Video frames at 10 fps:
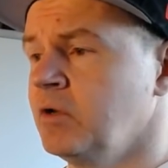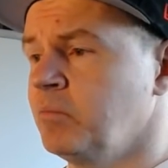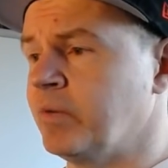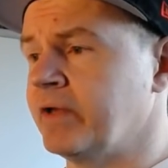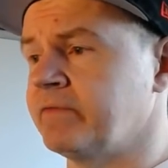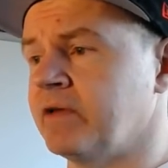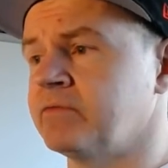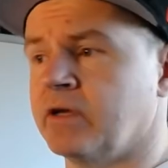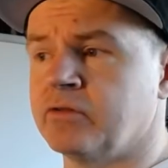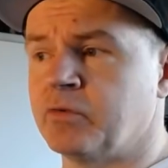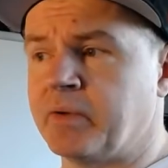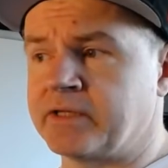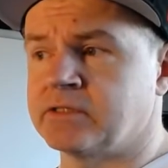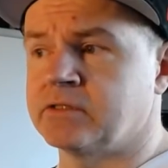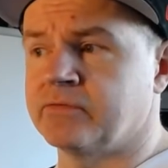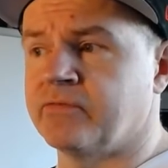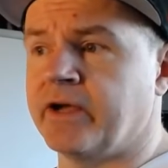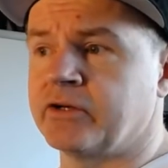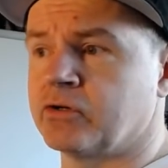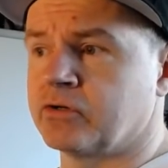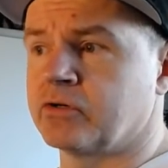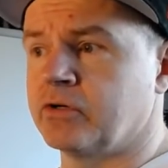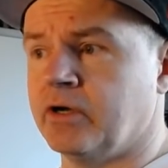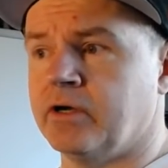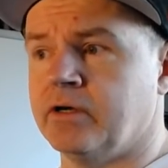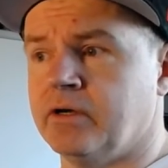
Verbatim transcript: but they've done their best to find her uh,